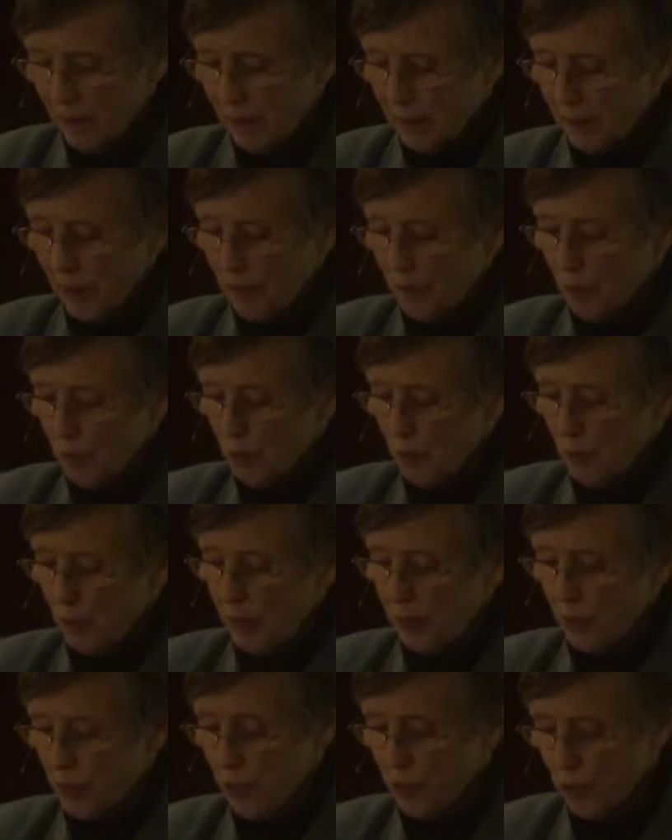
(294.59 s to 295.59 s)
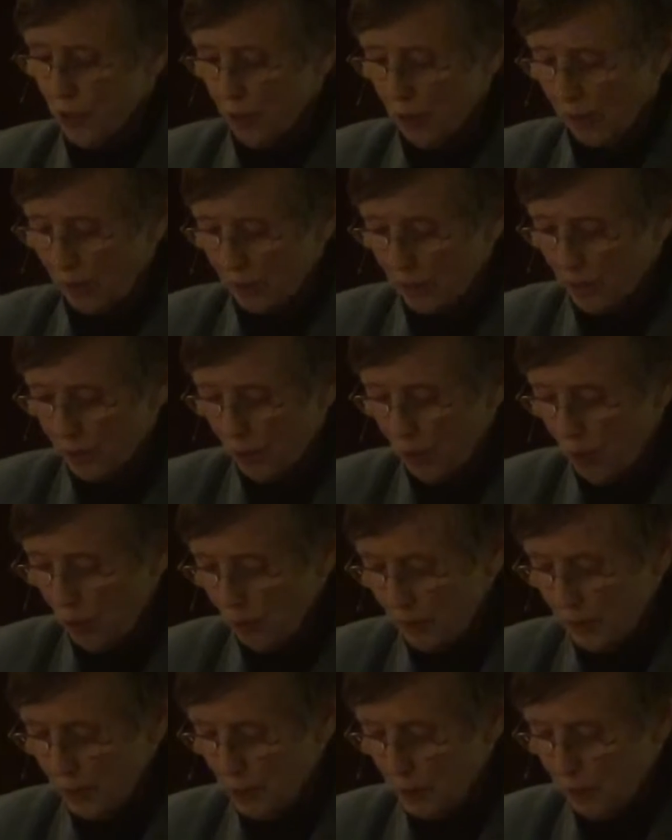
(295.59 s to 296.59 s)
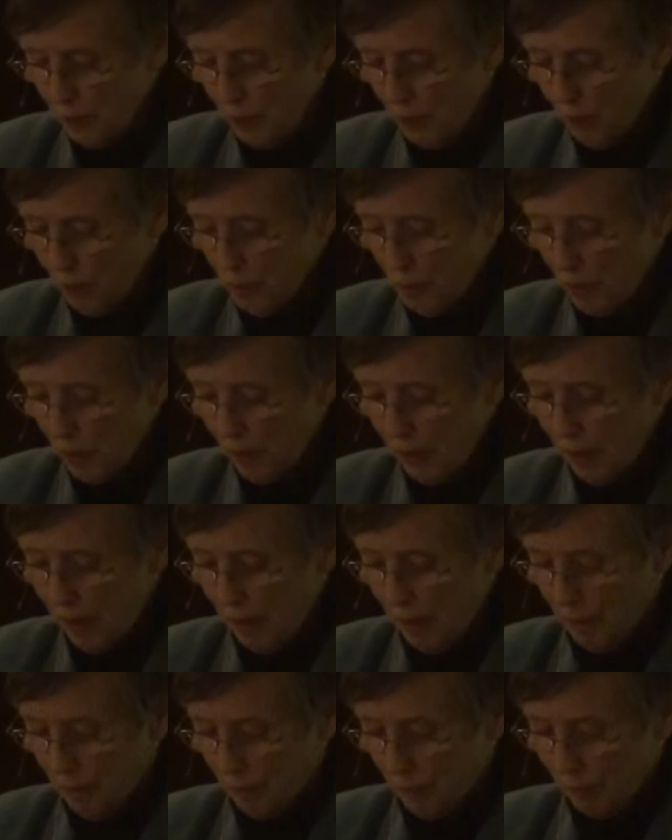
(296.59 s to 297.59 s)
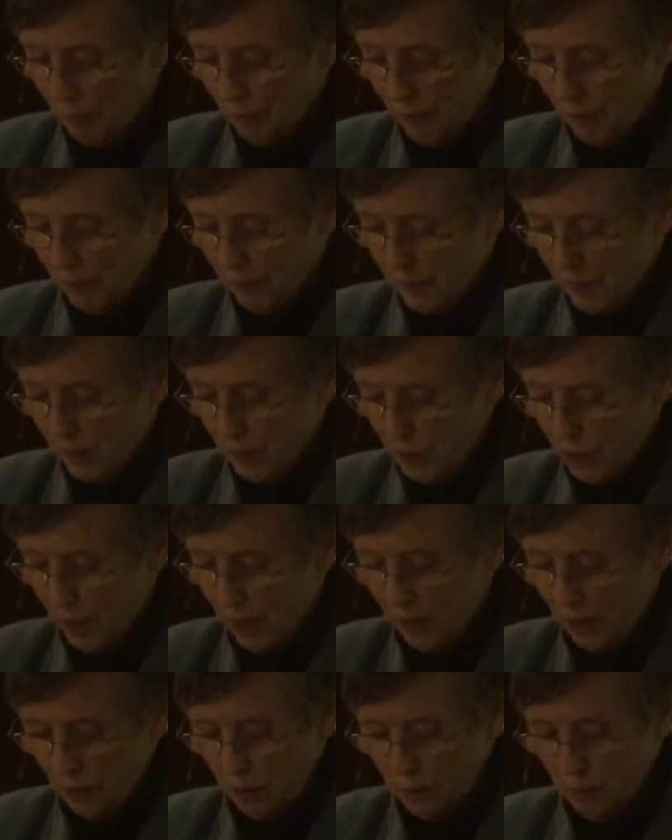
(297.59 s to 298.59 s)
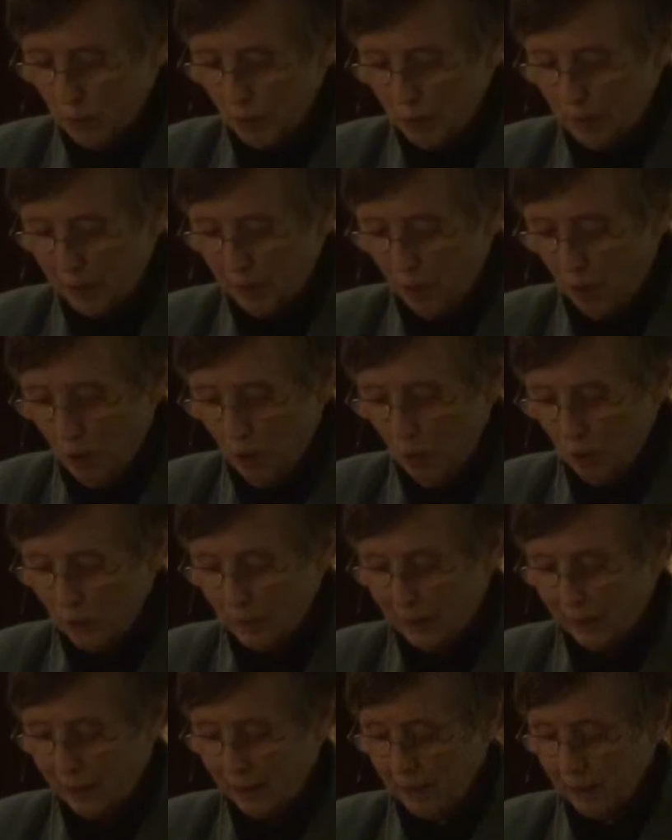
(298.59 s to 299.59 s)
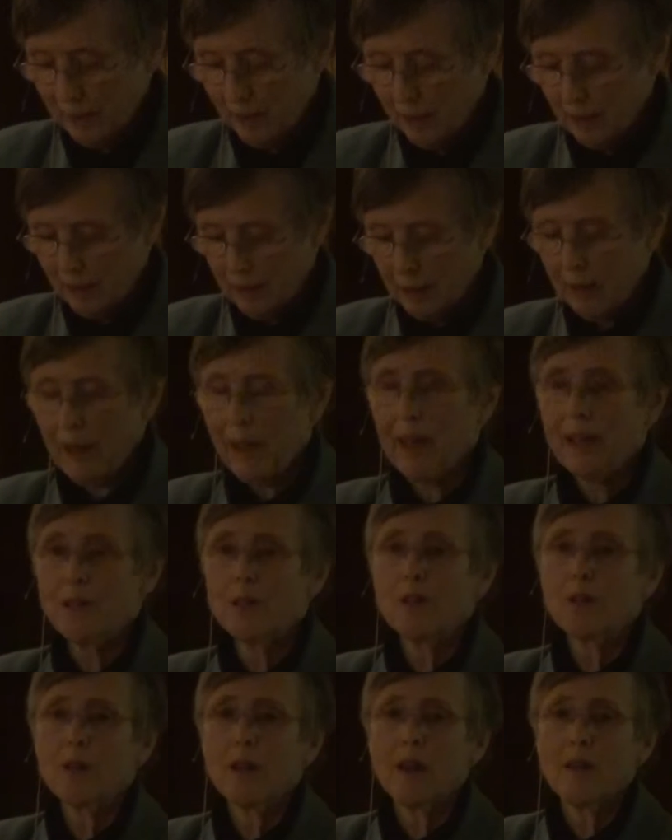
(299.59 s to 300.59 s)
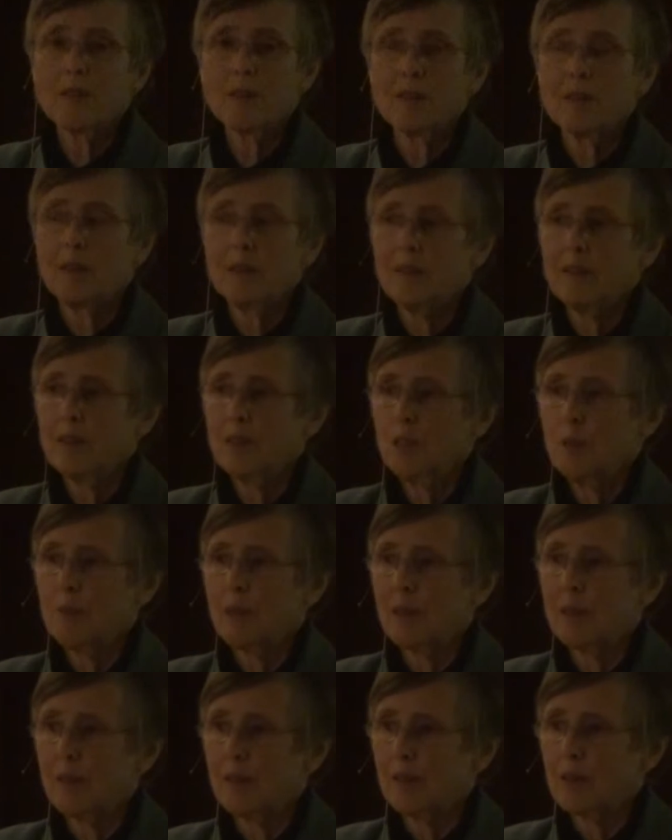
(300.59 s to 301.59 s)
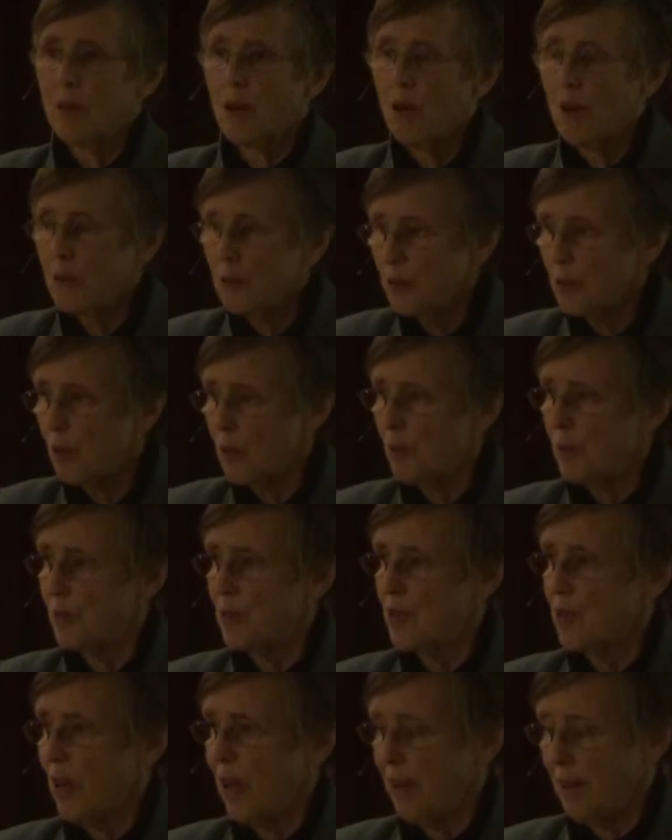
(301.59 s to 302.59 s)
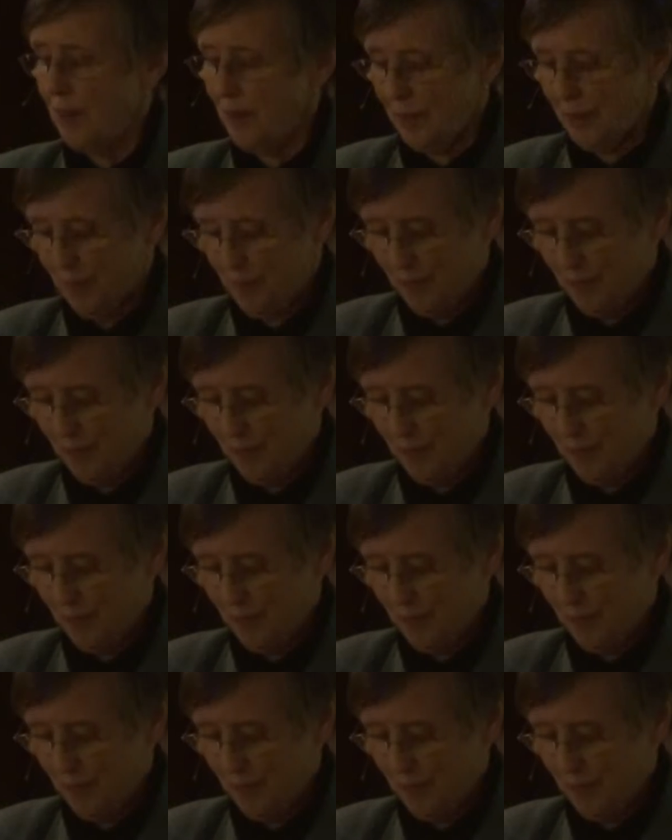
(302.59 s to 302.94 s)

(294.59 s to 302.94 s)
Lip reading: Then there's reassurance. The Holy Spirit will come. The child will be holy And your cousin Elizabeth is also with child.